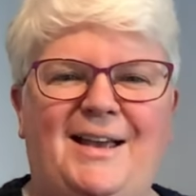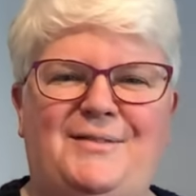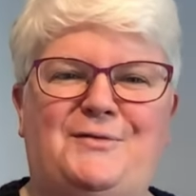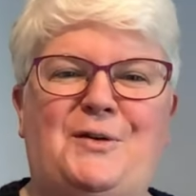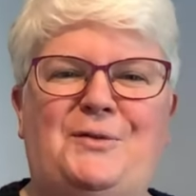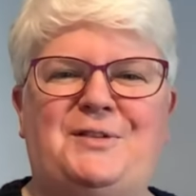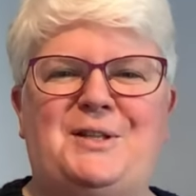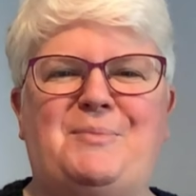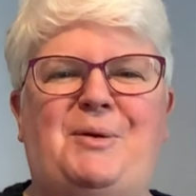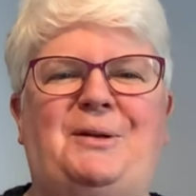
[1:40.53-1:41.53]
involved
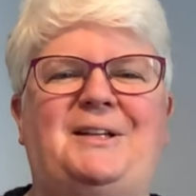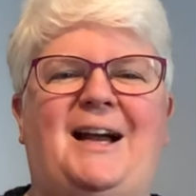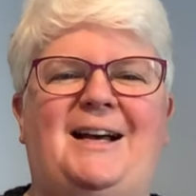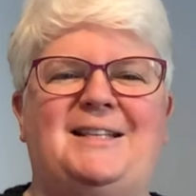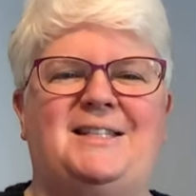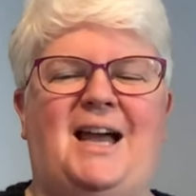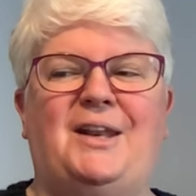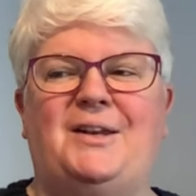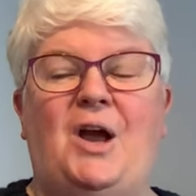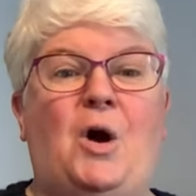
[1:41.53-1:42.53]
in the podcast,
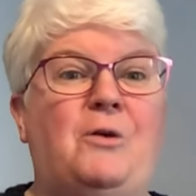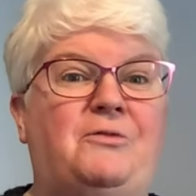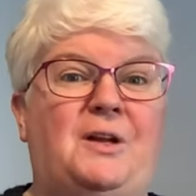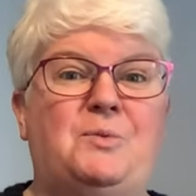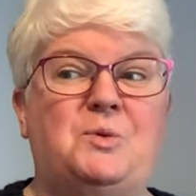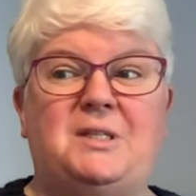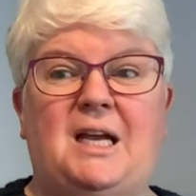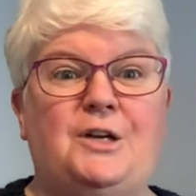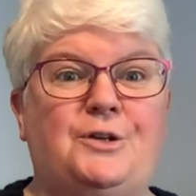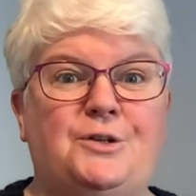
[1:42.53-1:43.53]
and hopefully it won't
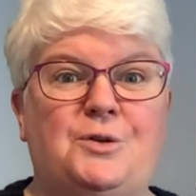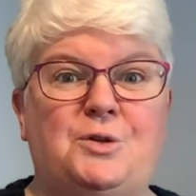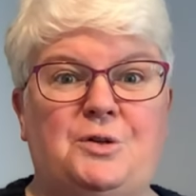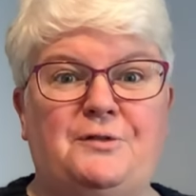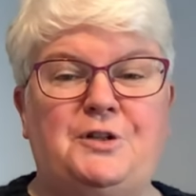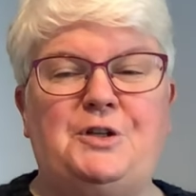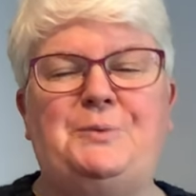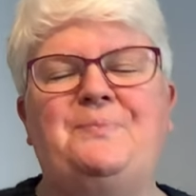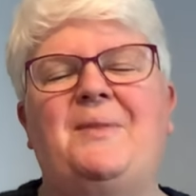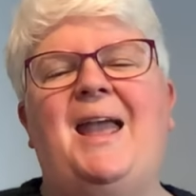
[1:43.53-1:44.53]
set your dogs off
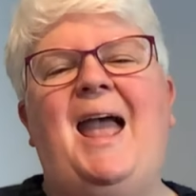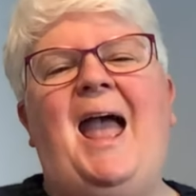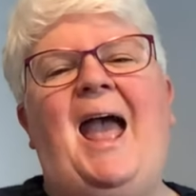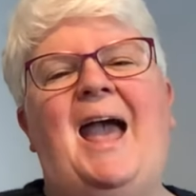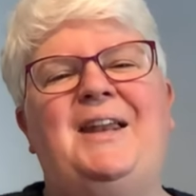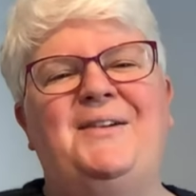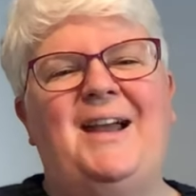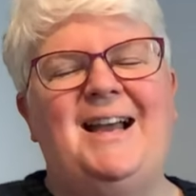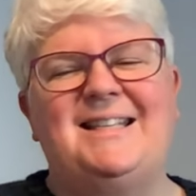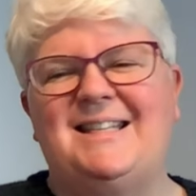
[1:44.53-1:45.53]
too.
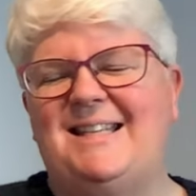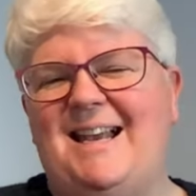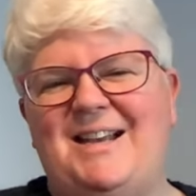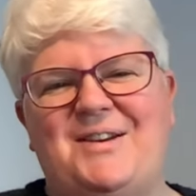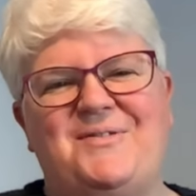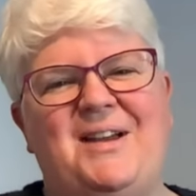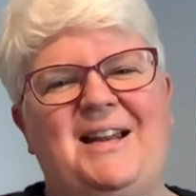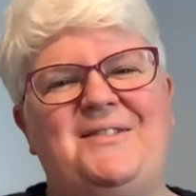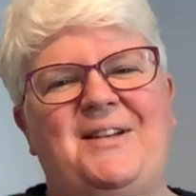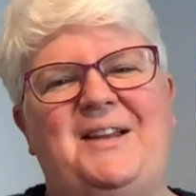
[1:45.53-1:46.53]
Anyway, as I say, you're
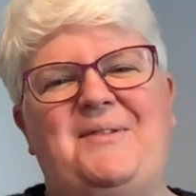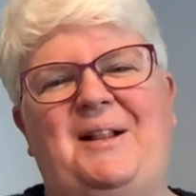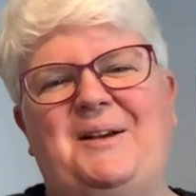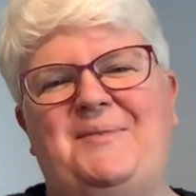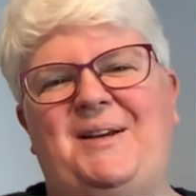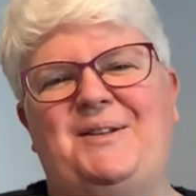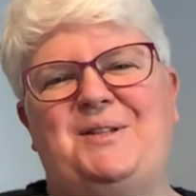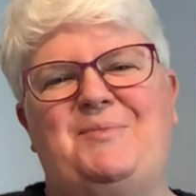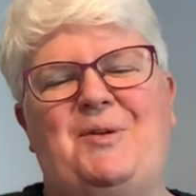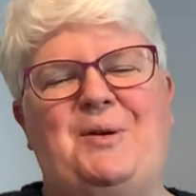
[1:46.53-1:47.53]
really, really welcome here
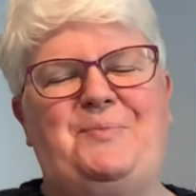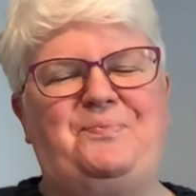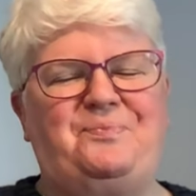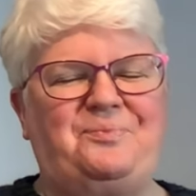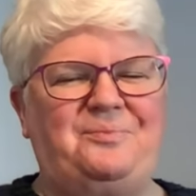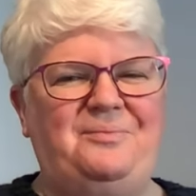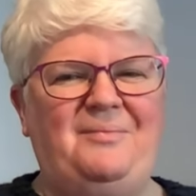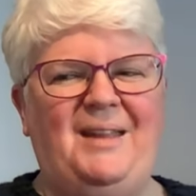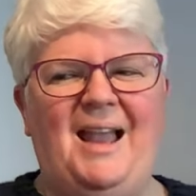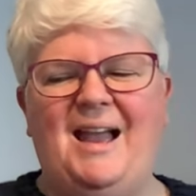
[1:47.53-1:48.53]
this morning.
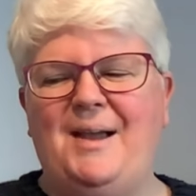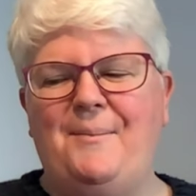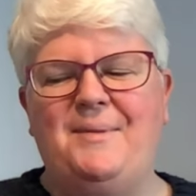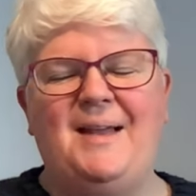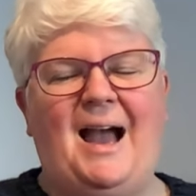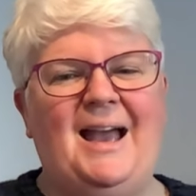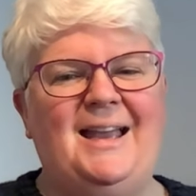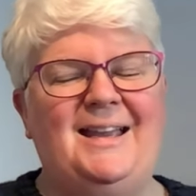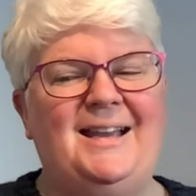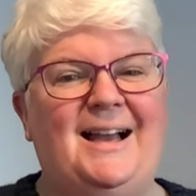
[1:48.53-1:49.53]

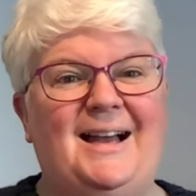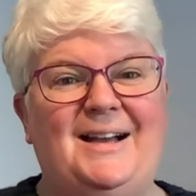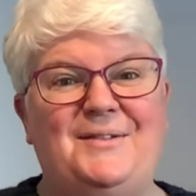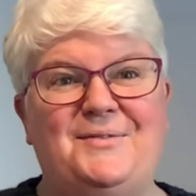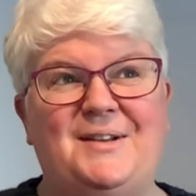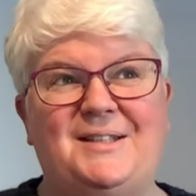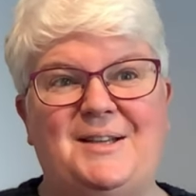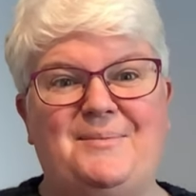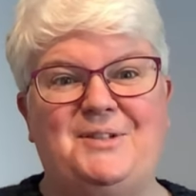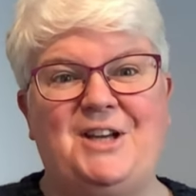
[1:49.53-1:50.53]
I have
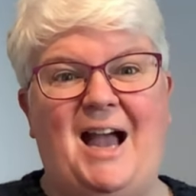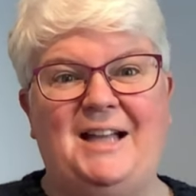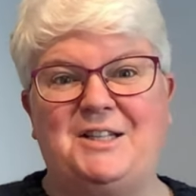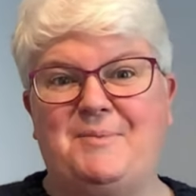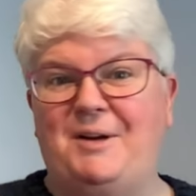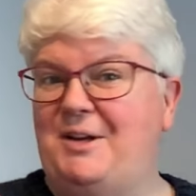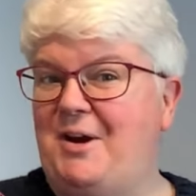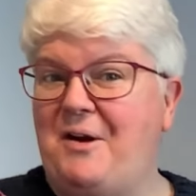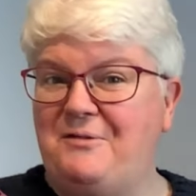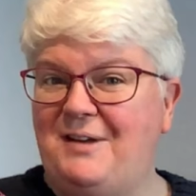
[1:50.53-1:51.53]
some chat about a
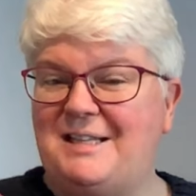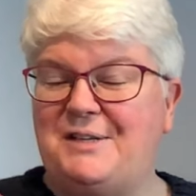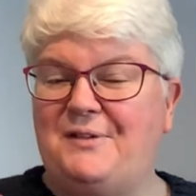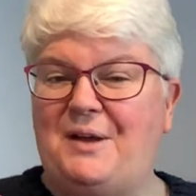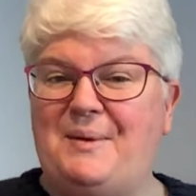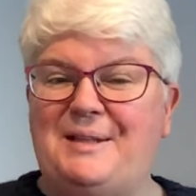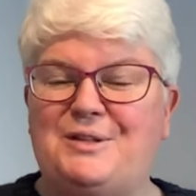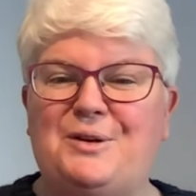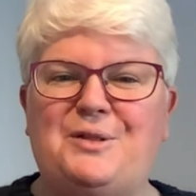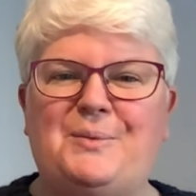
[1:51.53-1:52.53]
yarn festival I went
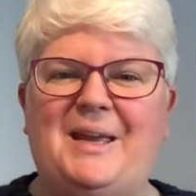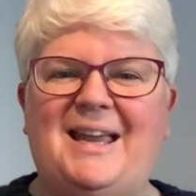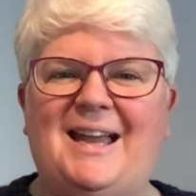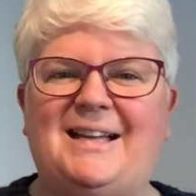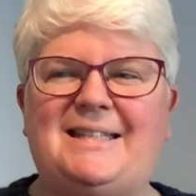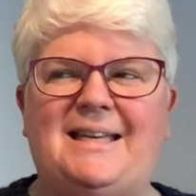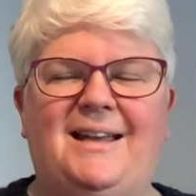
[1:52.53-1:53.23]
to at the weekend,